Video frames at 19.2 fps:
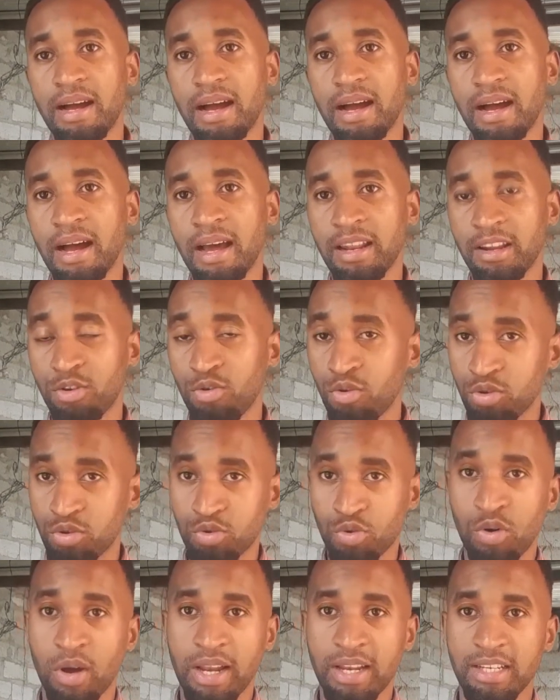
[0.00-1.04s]
at a good
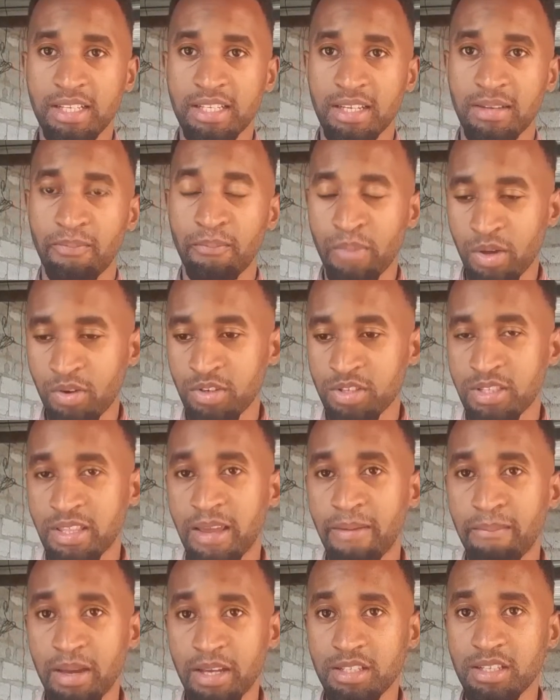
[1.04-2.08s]
quality, because they
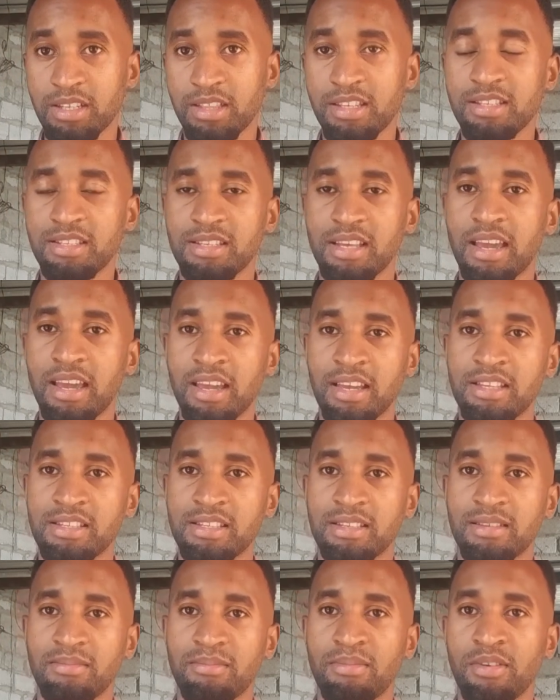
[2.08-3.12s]
measure these
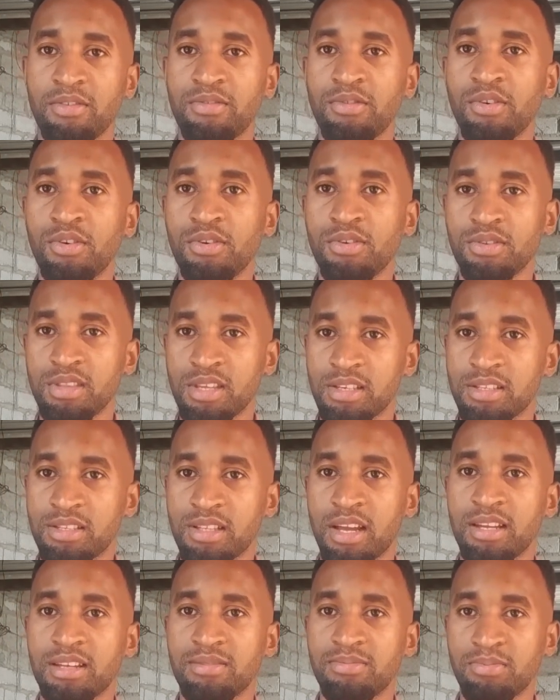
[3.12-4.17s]
eggs before they
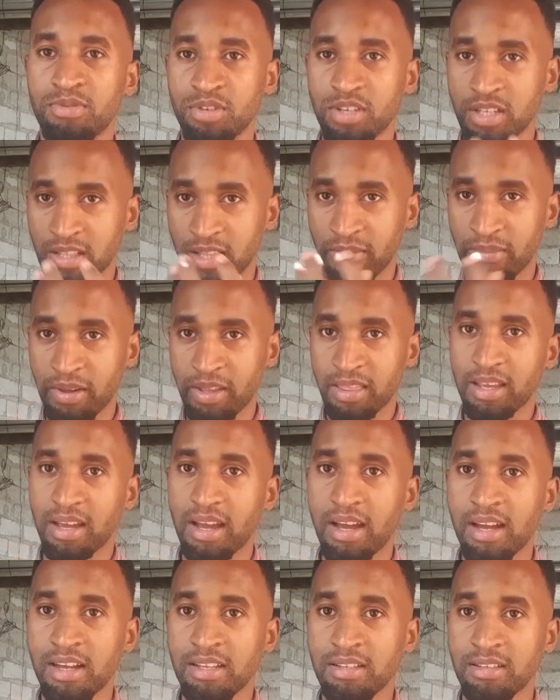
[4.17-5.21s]
start putting them in
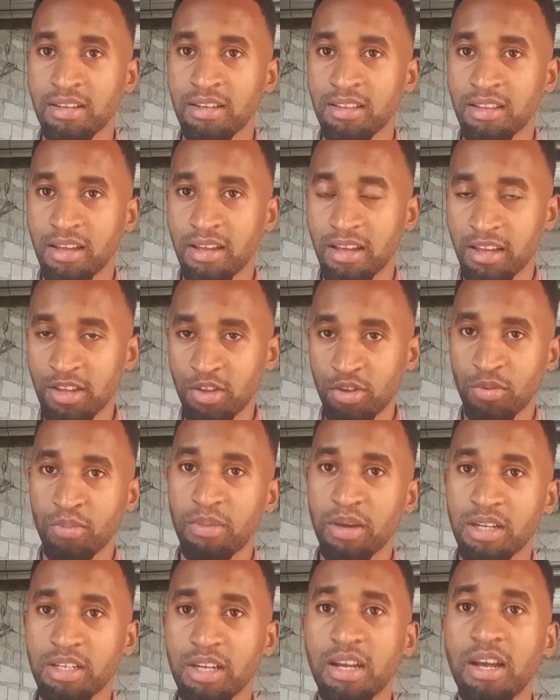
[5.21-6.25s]
the
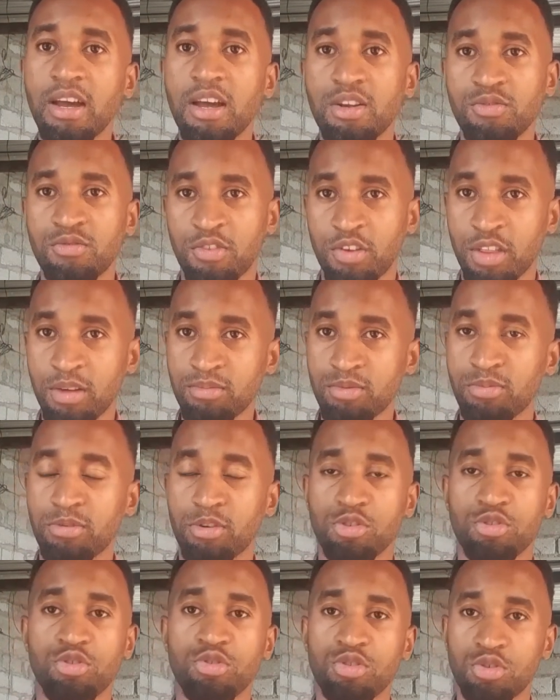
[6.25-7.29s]
incubator for them to
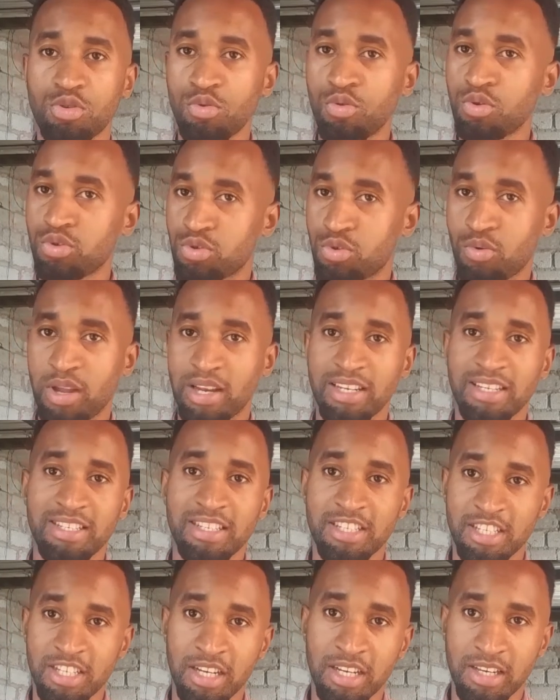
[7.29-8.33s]
produce good quality
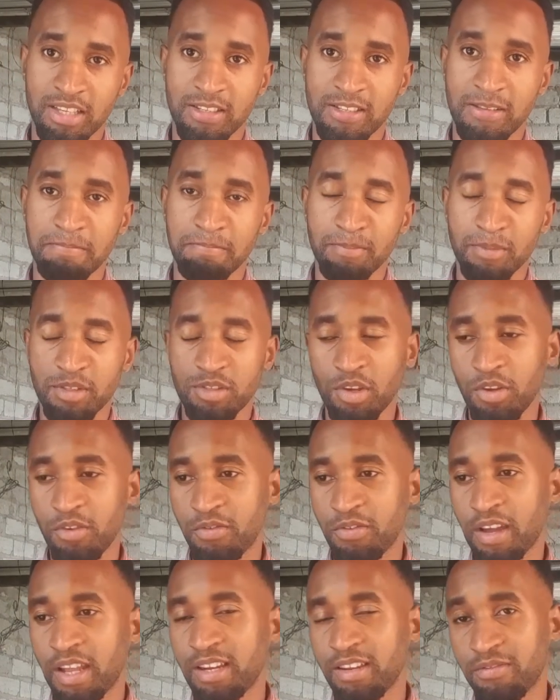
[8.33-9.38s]
chickens. So you
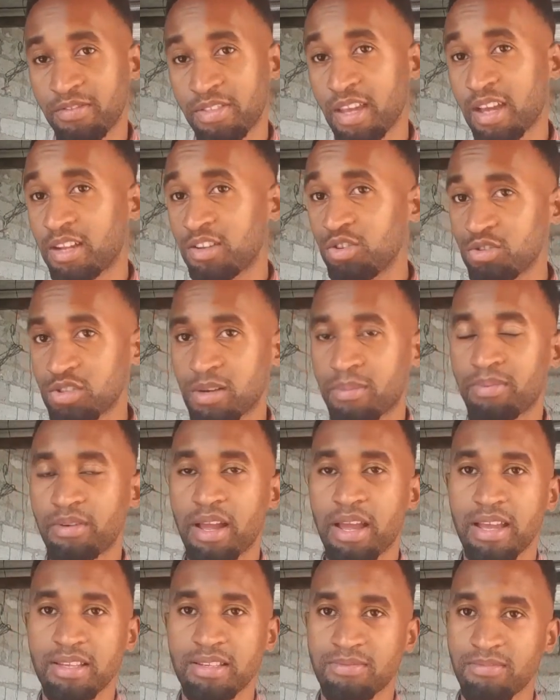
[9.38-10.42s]
find if they are new
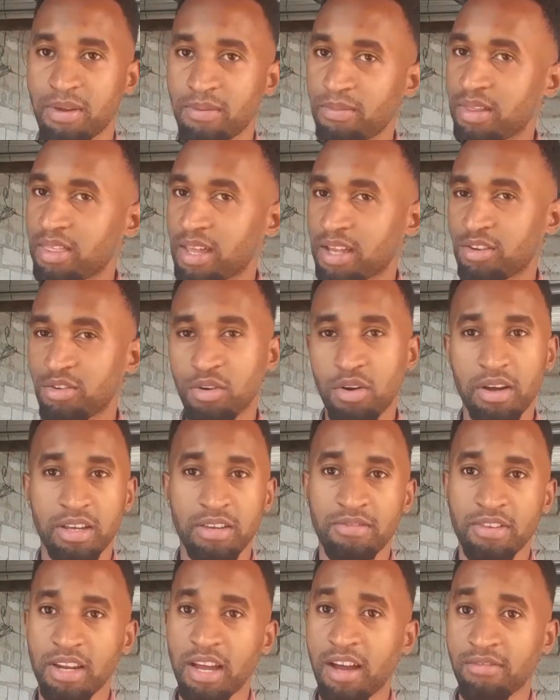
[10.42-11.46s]
suppliers, maybe they don't
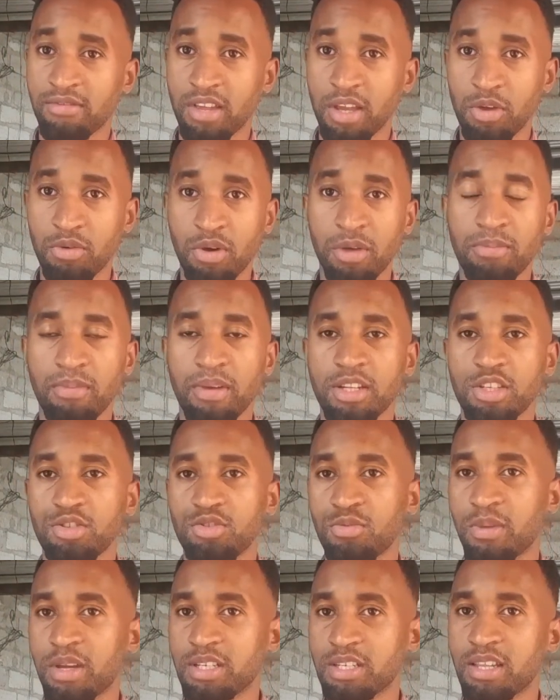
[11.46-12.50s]
even have the equipment to
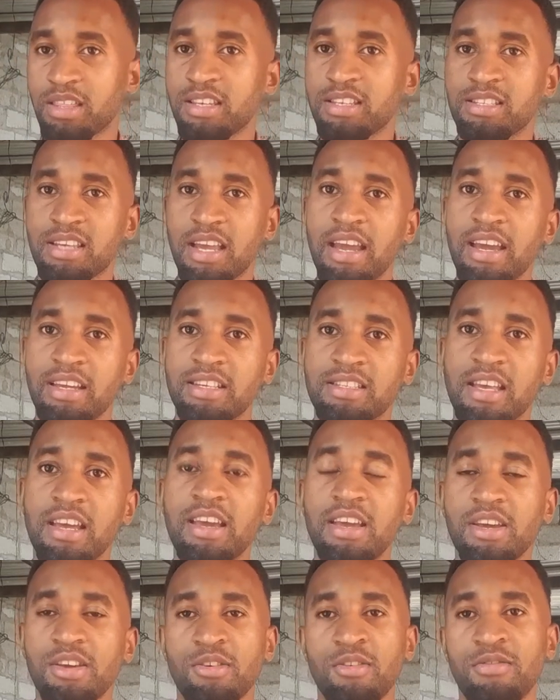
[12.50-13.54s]
measure these eggs,
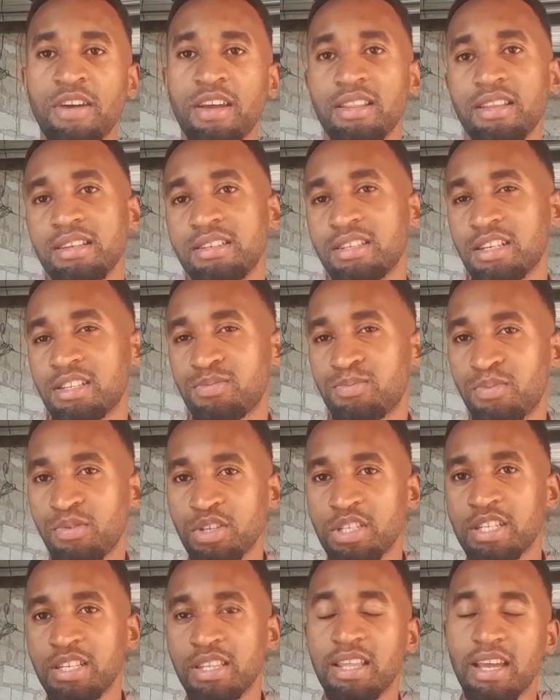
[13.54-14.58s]
you find they just
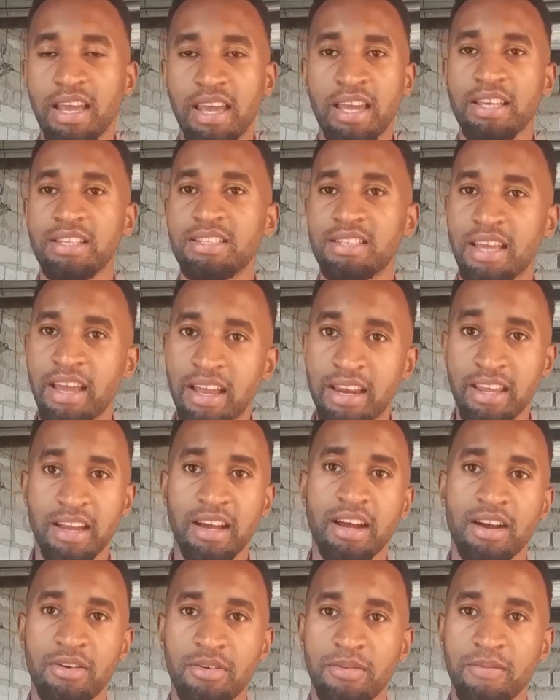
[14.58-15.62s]
put in the eggs anyhow.